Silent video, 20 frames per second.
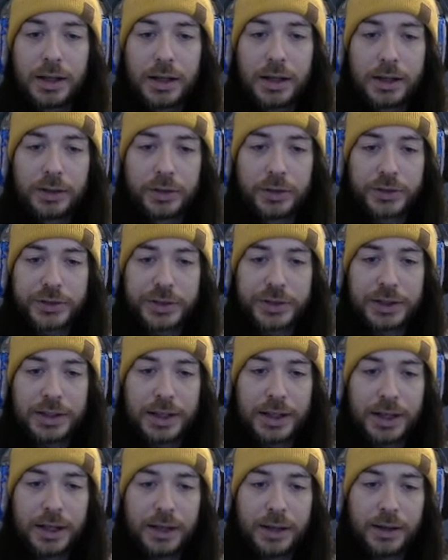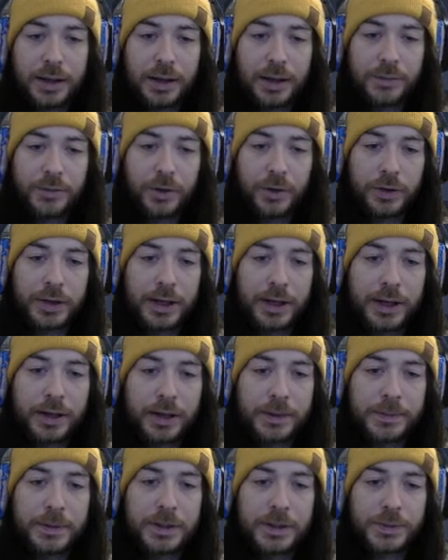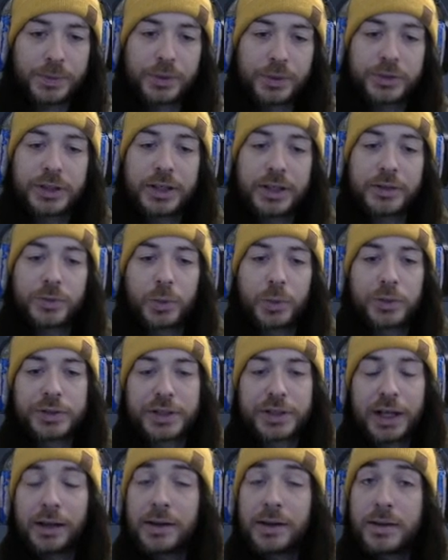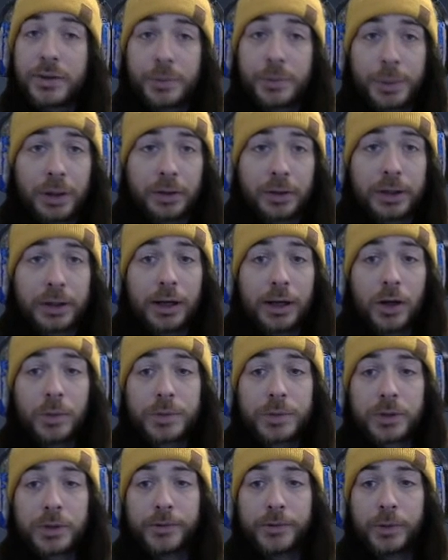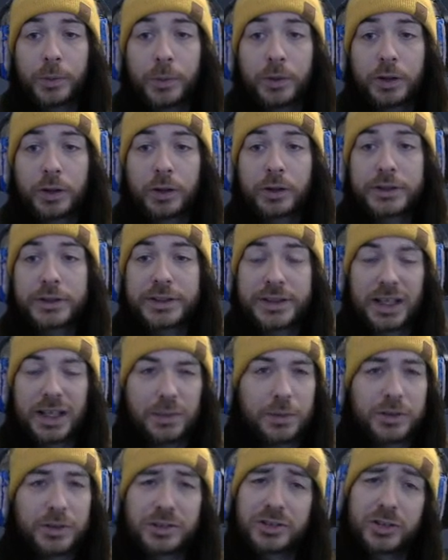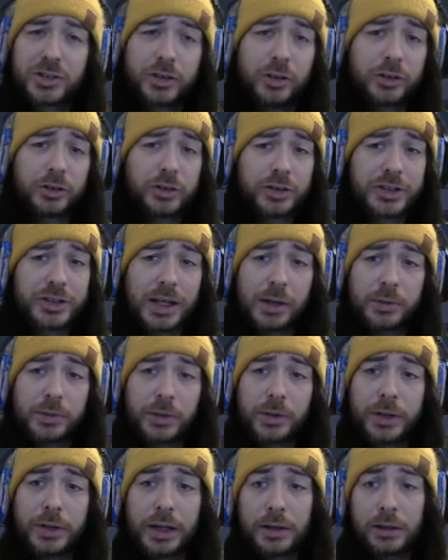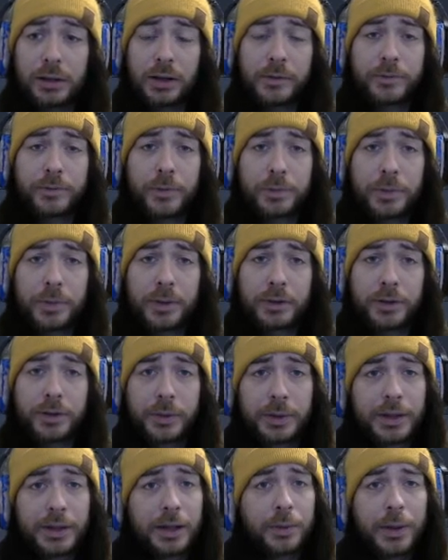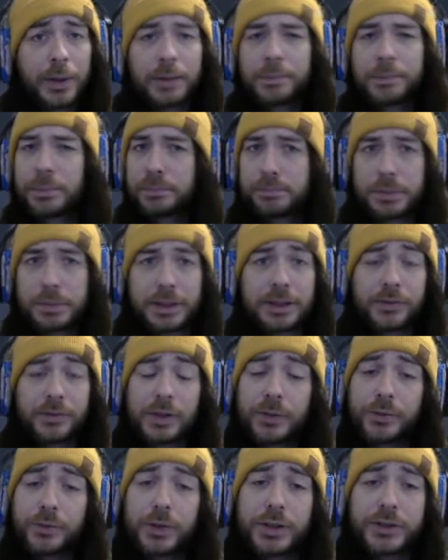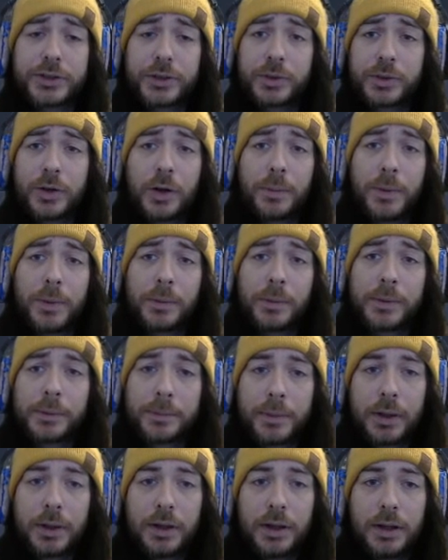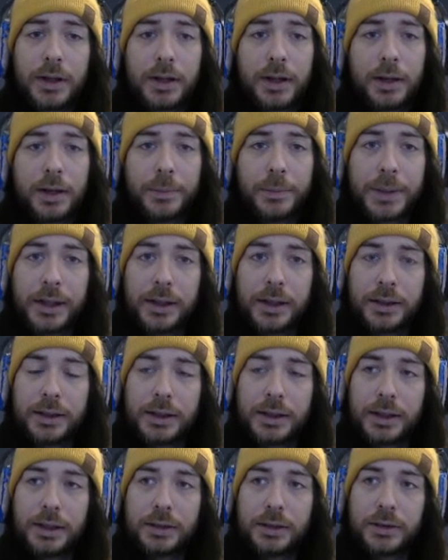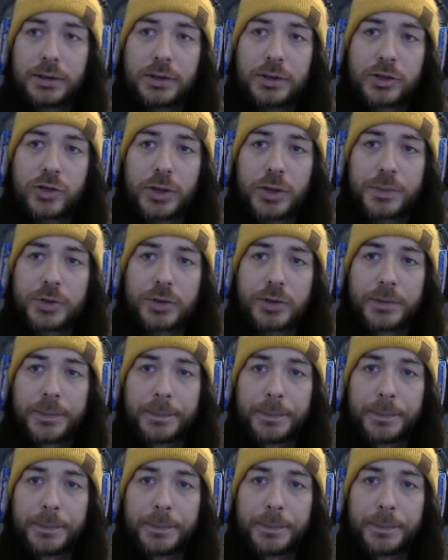You'll see here that I've got the art in this project. Once again, it's be on GitHub, so if you want to skip this tutorial, just download it and learn from doing that way. Please feel free to, not a problem. It'll be in the description.